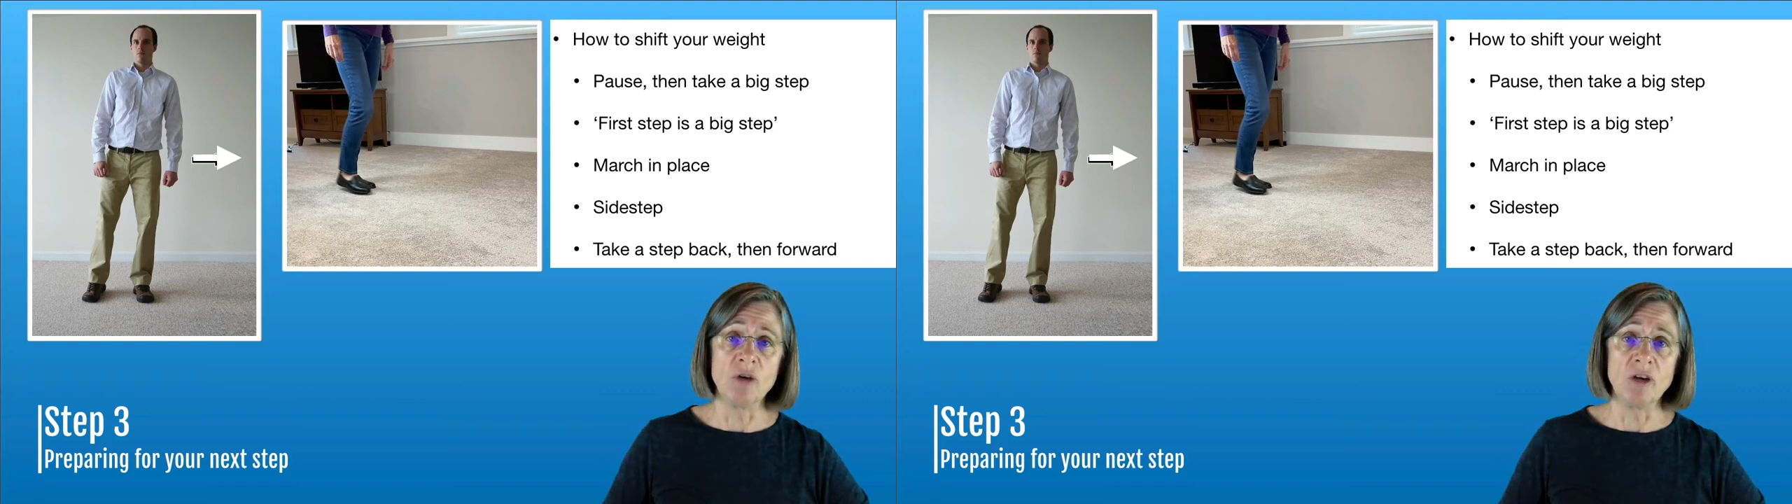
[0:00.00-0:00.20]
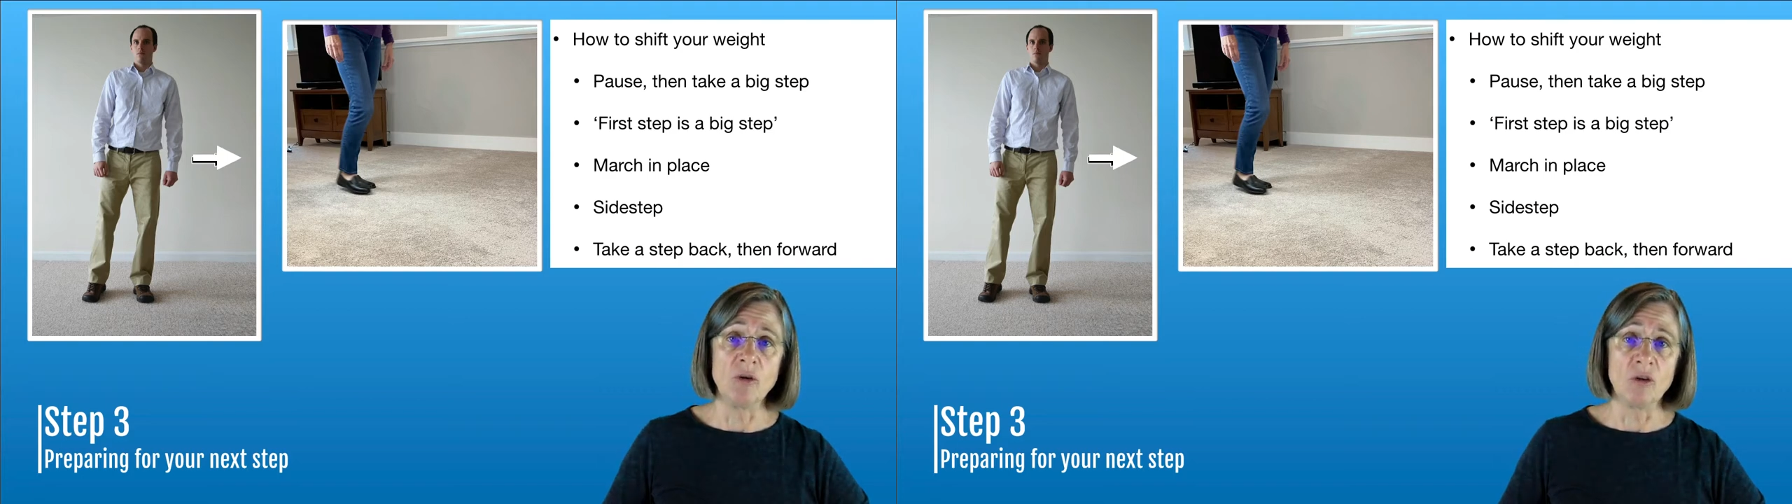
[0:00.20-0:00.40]

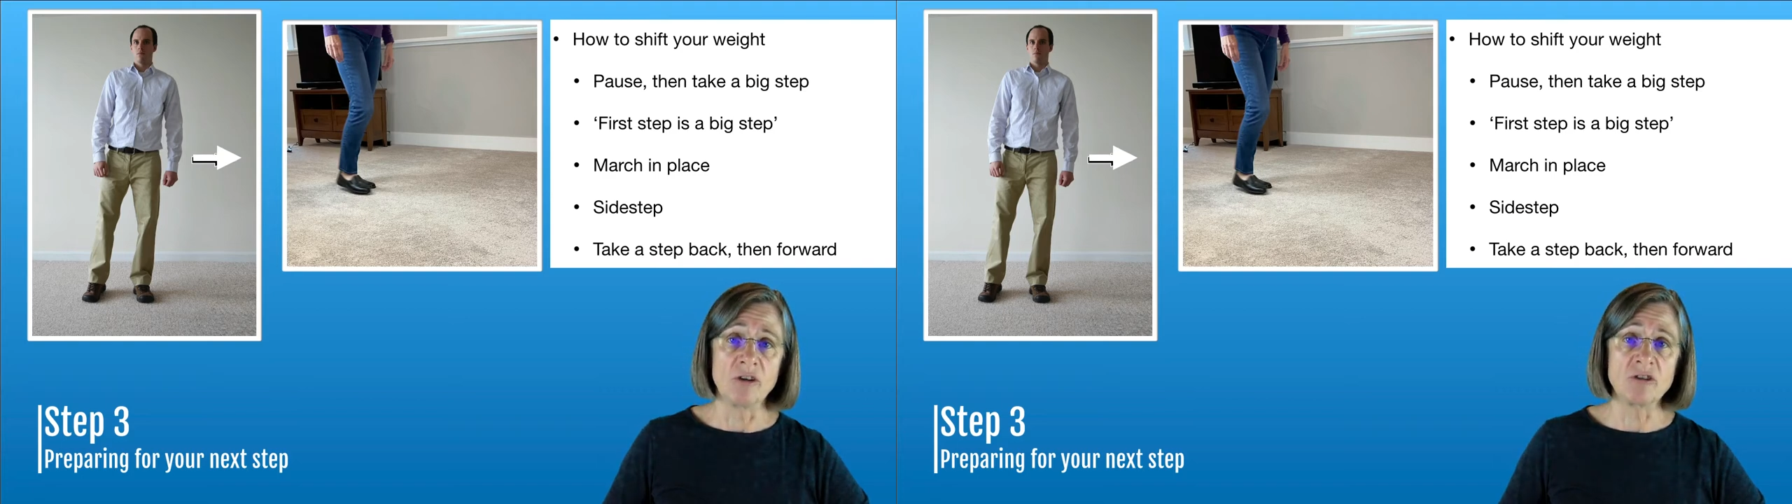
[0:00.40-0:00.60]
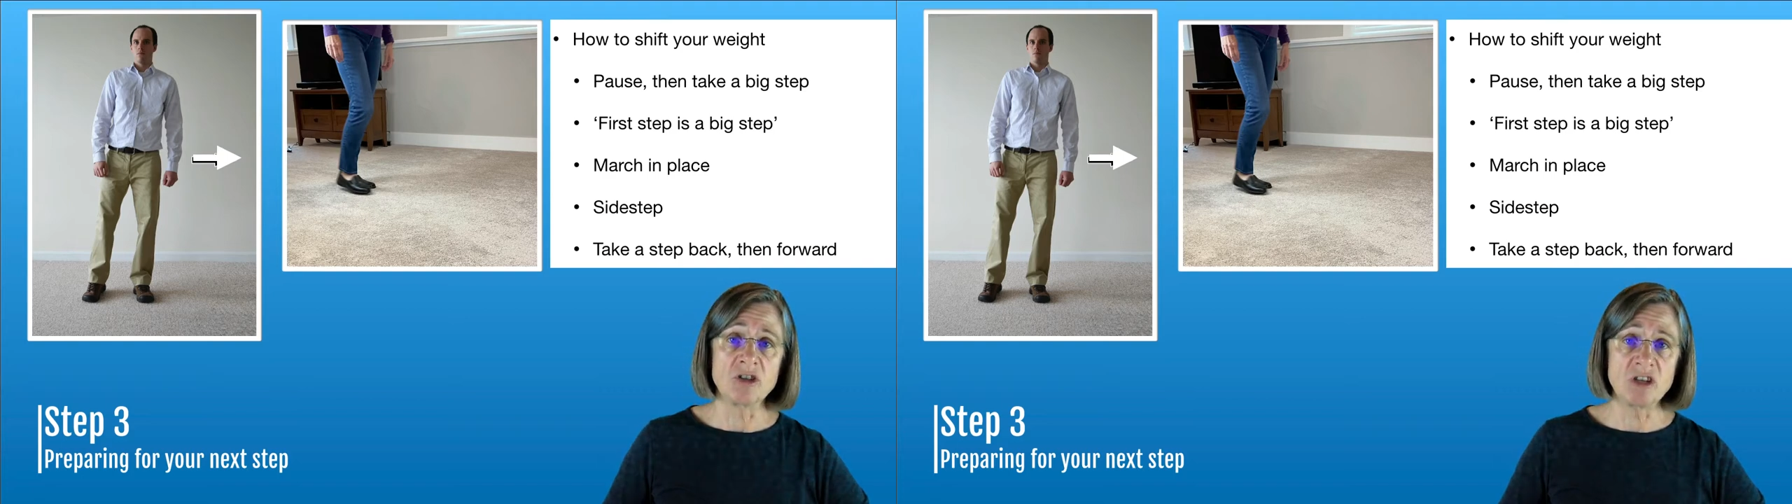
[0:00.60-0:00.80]
in
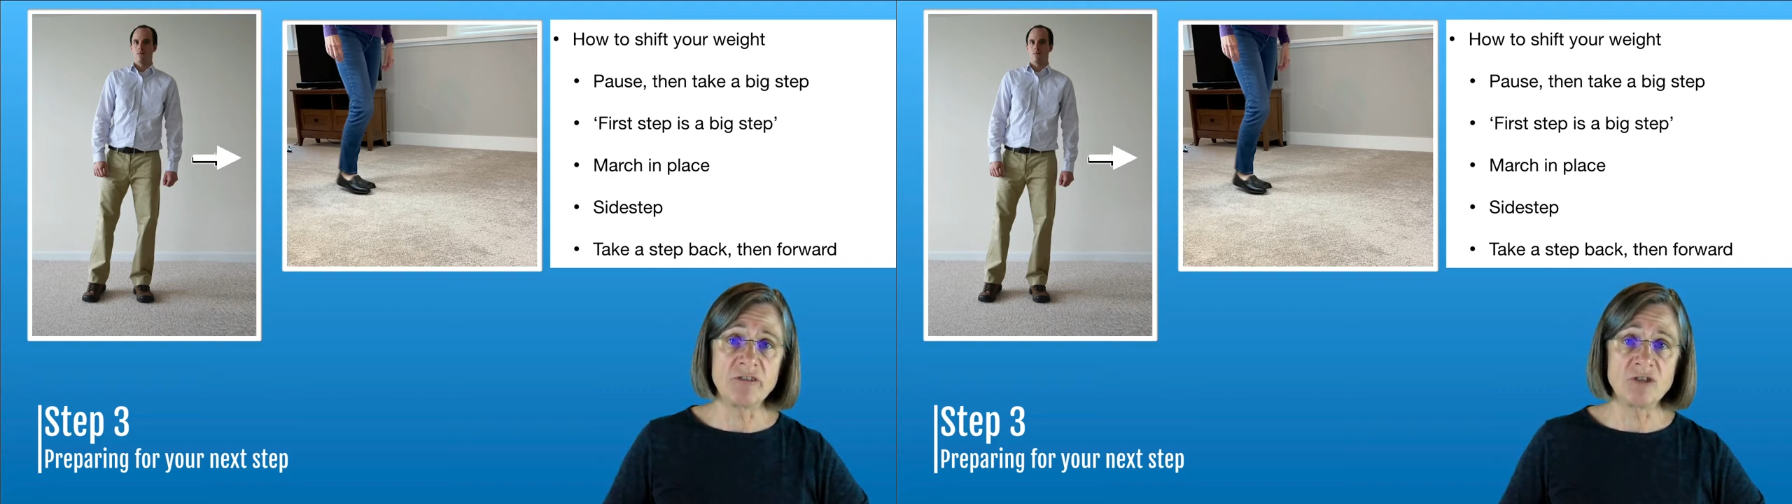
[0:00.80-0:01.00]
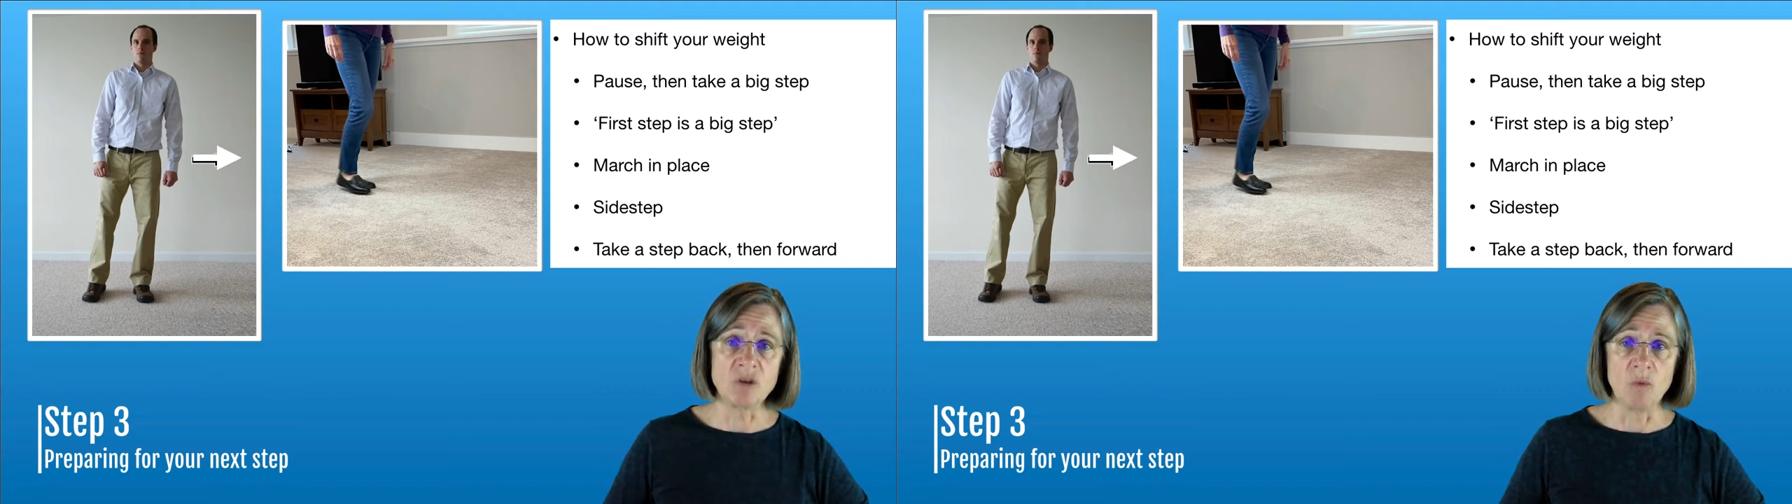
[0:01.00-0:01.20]
order to
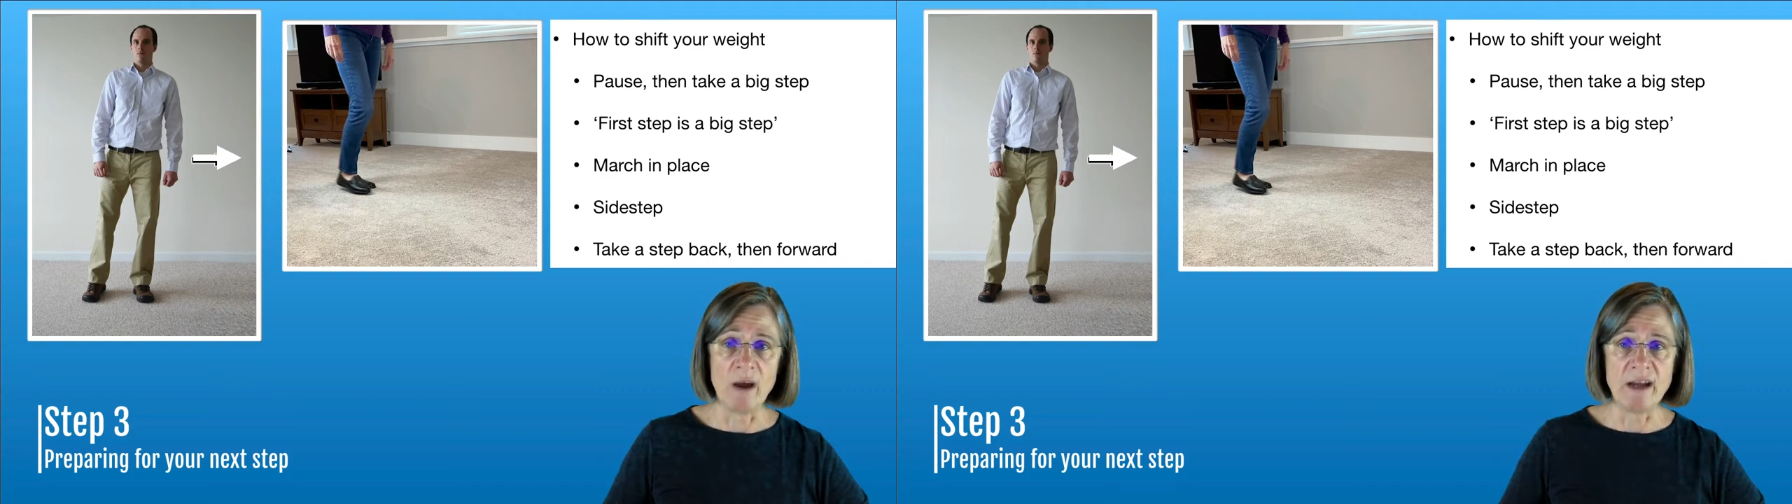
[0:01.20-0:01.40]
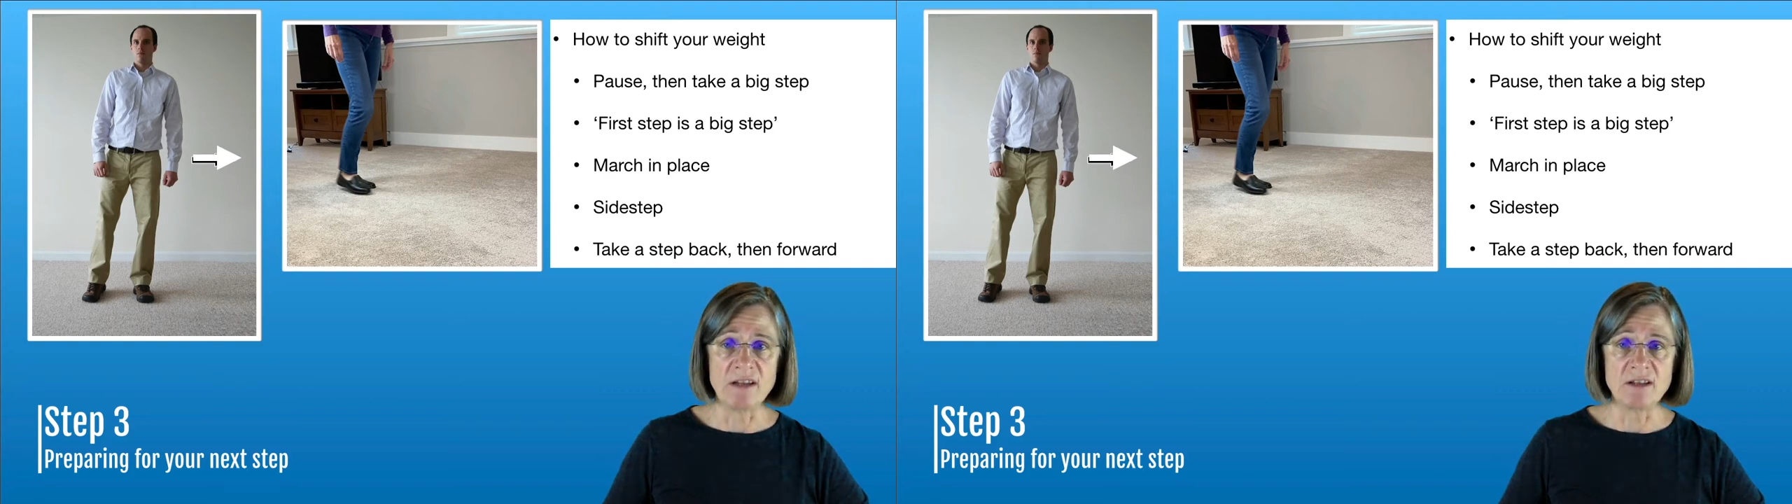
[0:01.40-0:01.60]
shift your
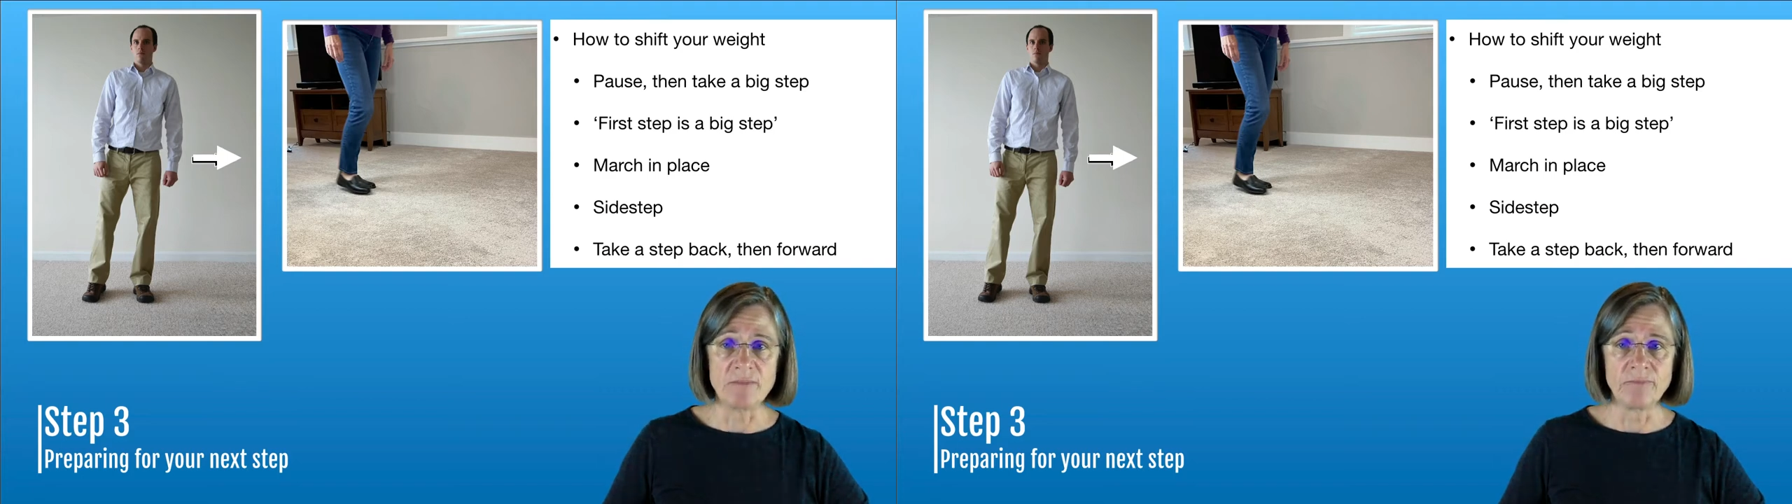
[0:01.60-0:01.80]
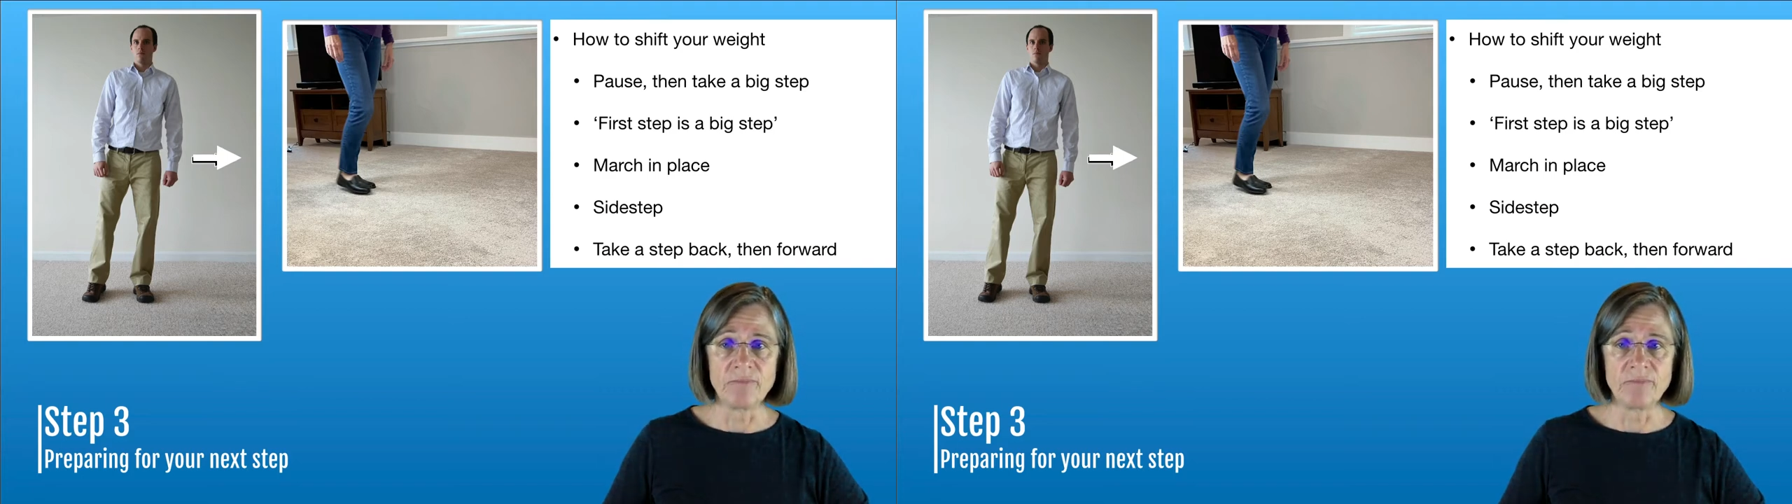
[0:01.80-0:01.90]
weight.